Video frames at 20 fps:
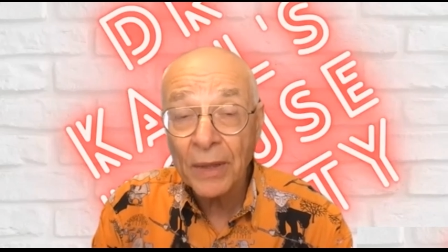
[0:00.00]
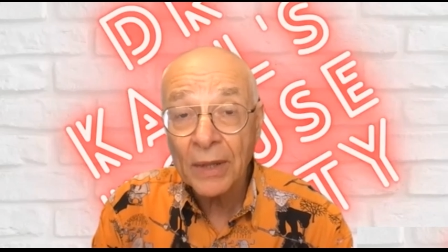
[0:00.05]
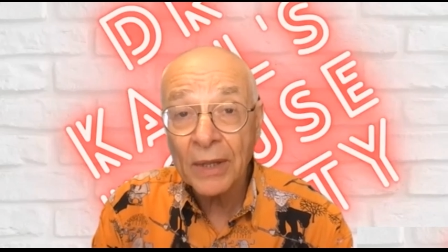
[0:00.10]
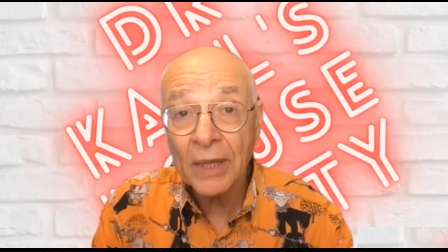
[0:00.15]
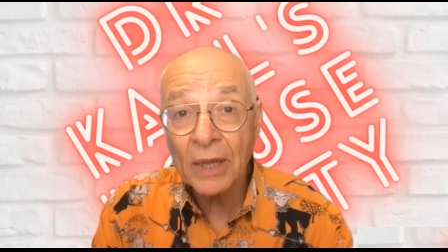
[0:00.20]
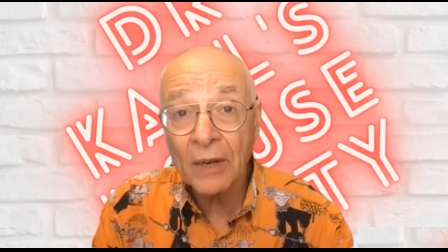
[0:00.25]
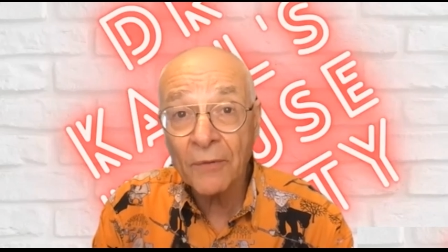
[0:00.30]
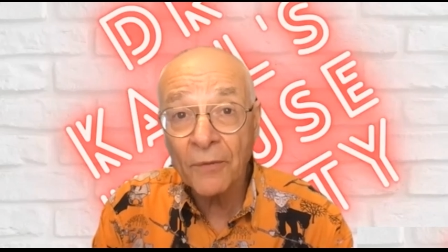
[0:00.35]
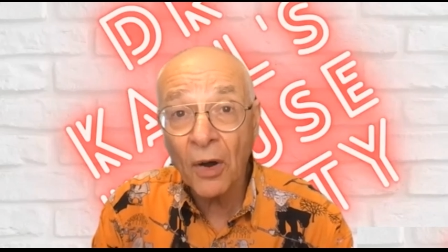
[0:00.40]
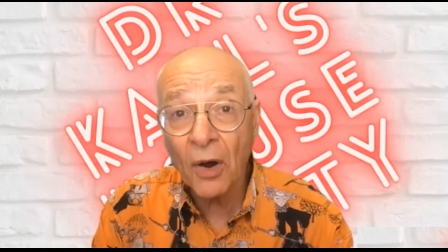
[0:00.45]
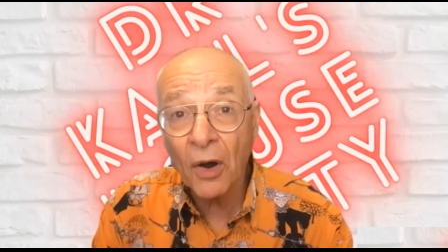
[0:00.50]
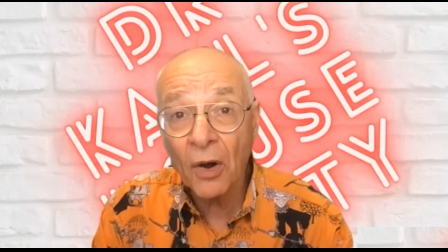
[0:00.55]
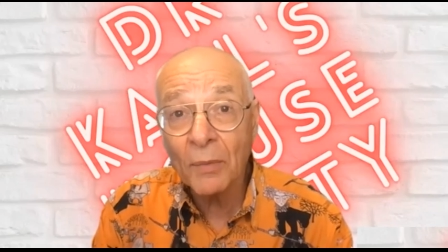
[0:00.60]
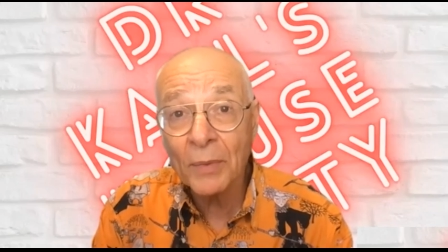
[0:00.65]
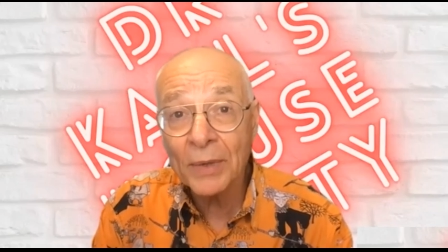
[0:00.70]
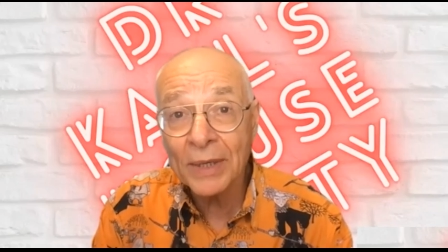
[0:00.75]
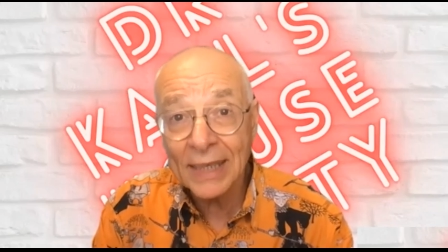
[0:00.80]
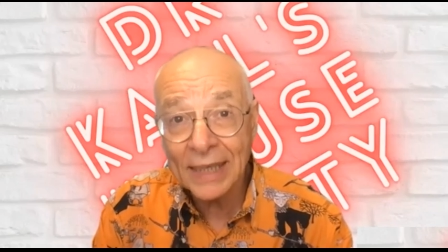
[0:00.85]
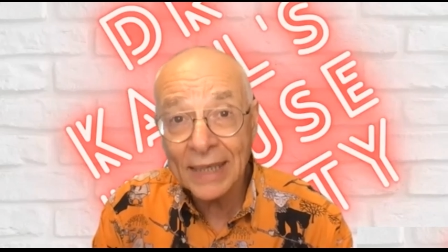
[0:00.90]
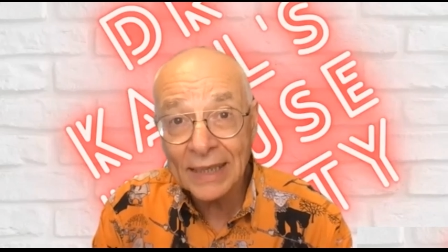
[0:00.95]
the
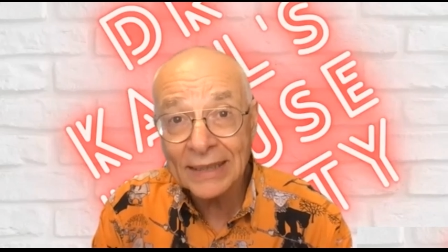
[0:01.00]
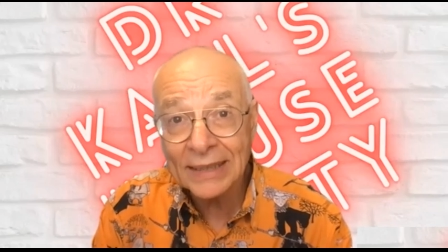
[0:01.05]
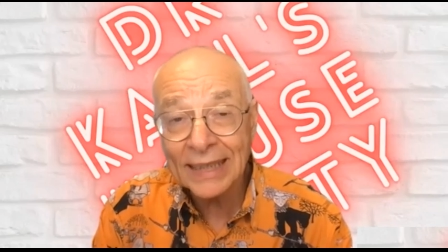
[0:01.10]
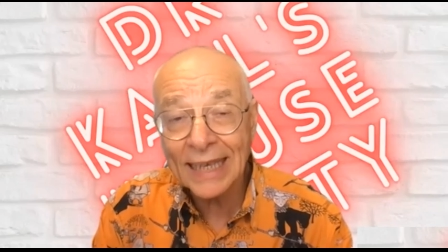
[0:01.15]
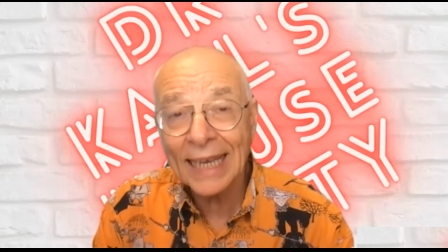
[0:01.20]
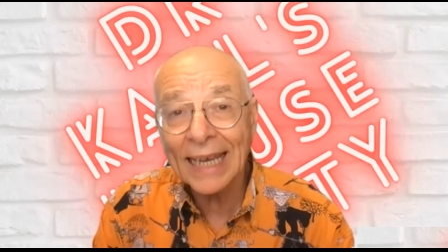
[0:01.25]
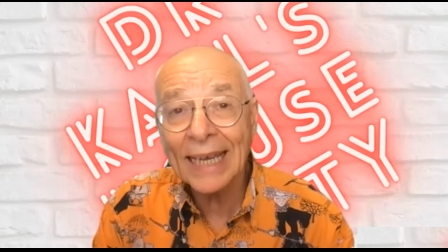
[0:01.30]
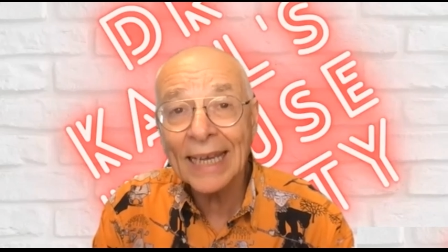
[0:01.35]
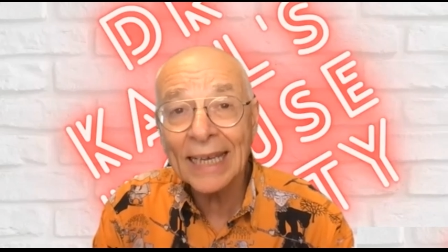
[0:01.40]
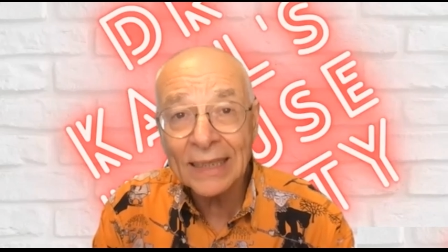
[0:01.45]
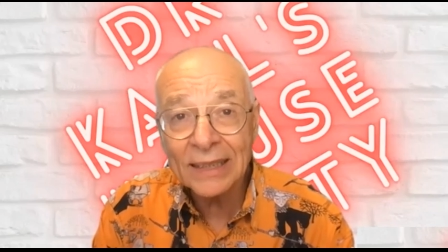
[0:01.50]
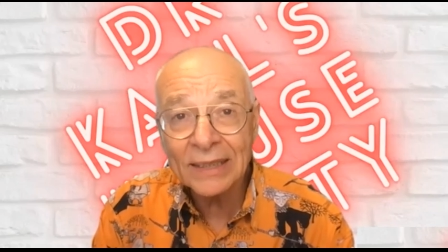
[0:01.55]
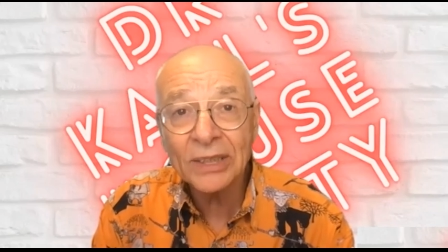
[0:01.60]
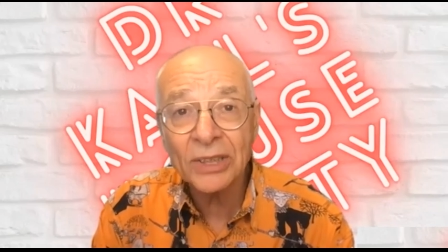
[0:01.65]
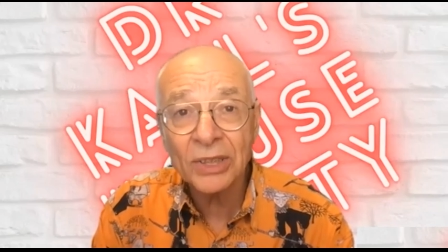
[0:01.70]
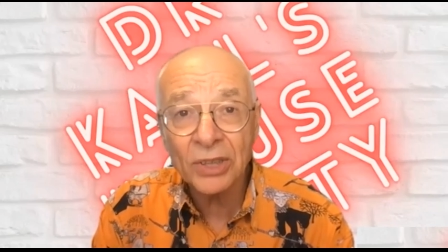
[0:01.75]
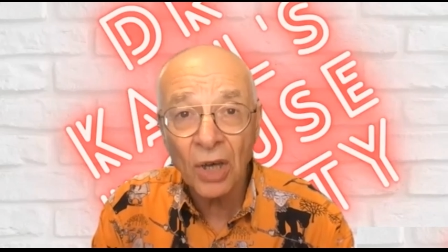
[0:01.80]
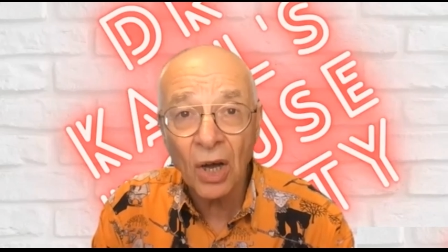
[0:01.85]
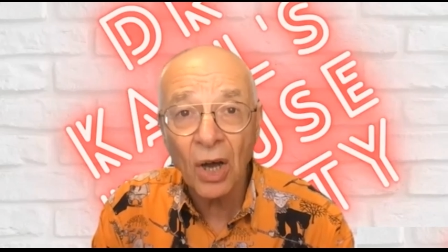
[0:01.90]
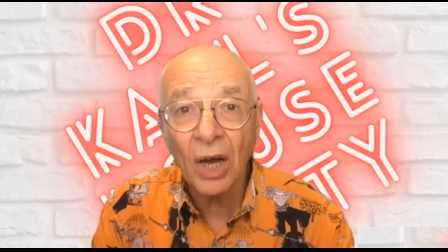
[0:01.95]
environment is
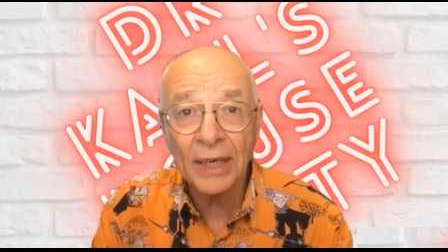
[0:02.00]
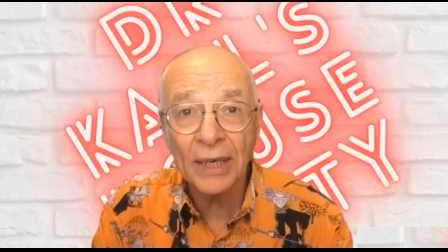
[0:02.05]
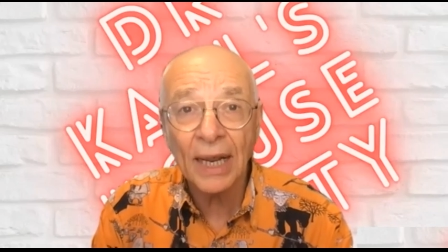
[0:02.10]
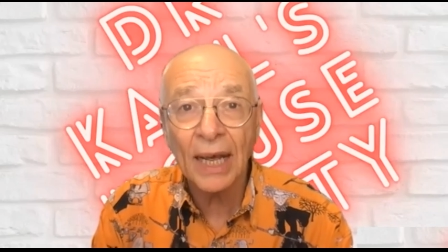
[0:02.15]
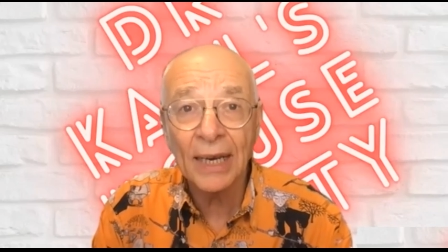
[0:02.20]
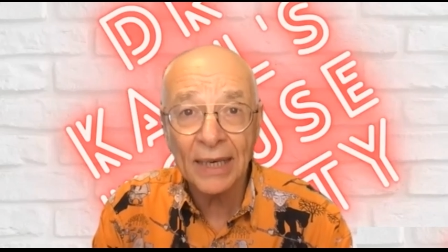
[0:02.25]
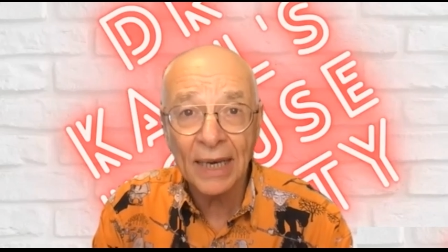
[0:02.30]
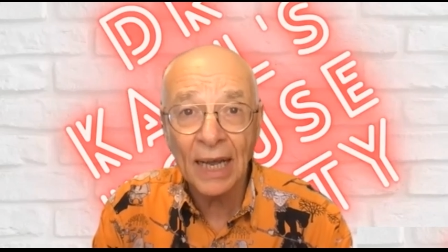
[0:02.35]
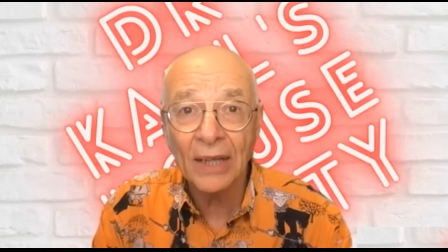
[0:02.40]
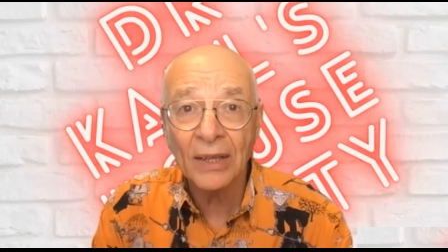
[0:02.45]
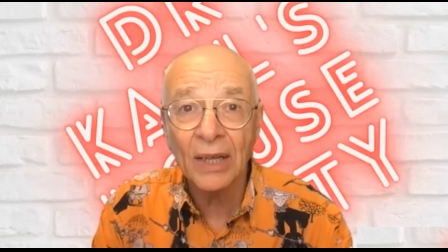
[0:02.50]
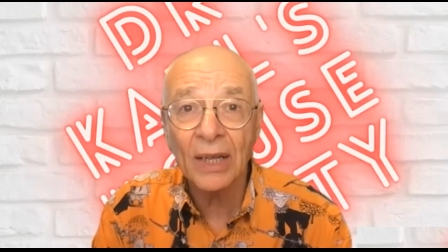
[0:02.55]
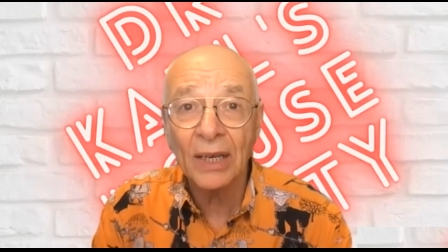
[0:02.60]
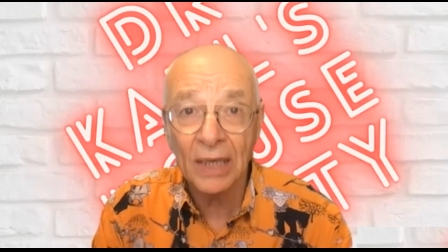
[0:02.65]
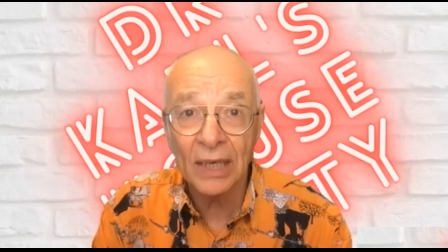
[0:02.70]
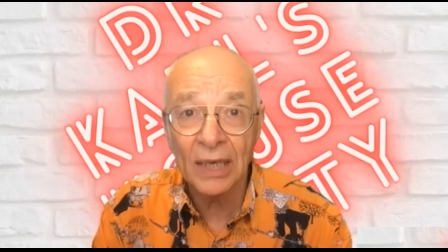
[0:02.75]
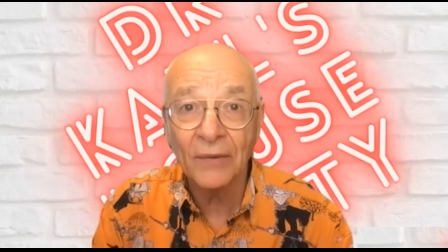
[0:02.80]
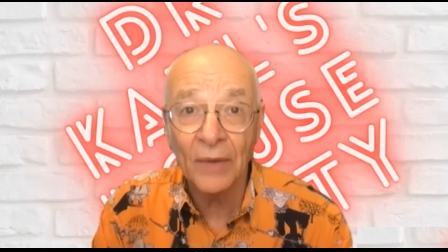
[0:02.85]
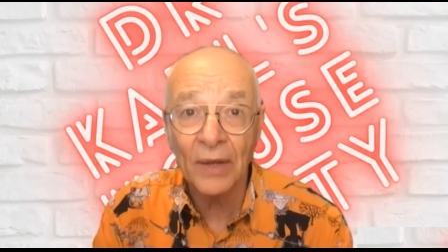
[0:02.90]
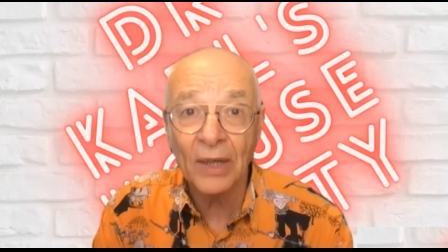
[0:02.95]
inside another
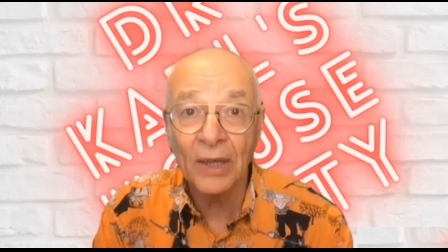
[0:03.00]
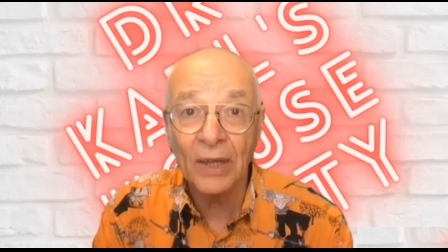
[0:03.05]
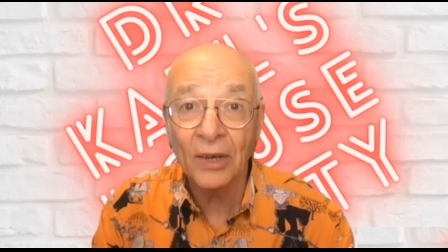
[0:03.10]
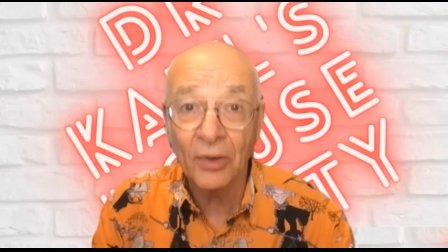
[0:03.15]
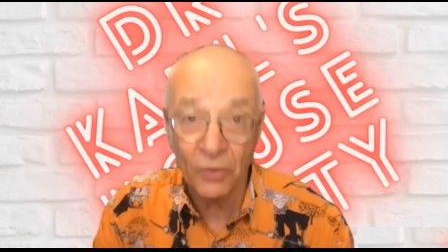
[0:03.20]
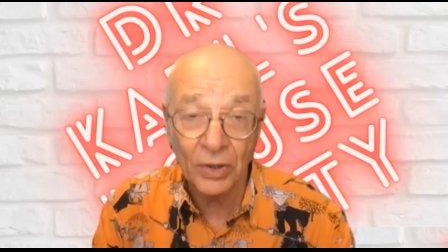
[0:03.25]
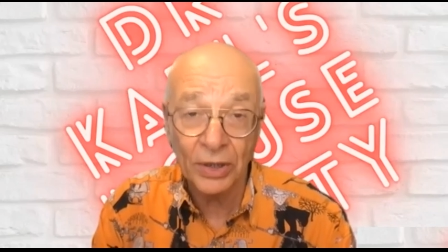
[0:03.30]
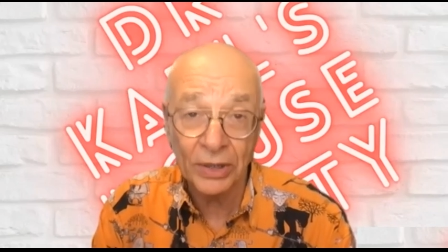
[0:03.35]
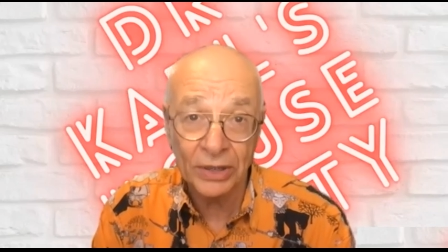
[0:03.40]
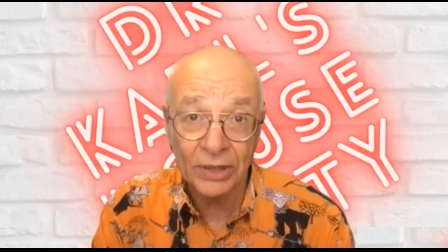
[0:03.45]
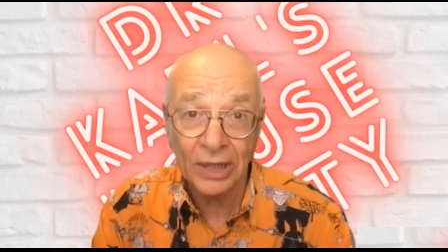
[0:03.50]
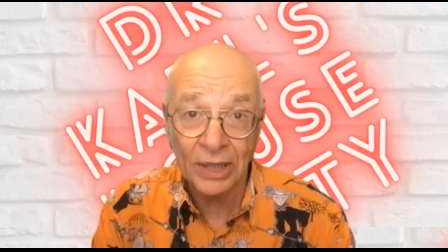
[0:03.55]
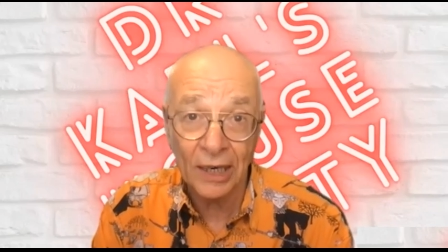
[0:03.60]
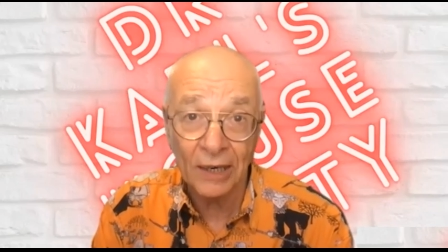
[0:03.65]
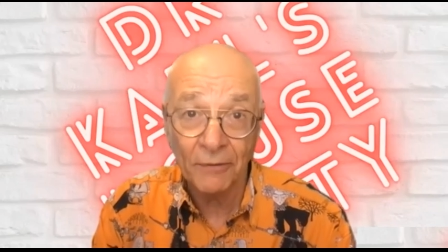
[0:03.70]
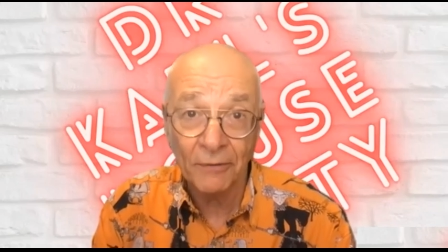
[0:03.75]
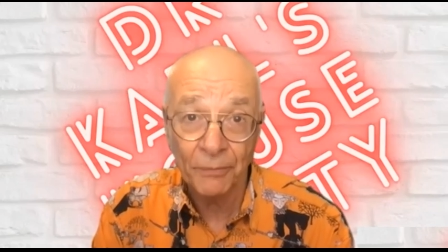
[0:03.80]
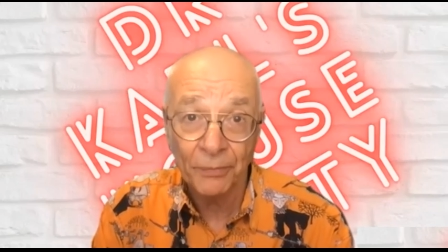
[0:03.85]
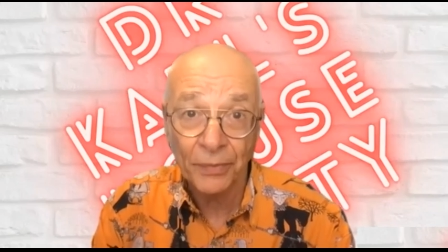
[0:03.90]
living creature.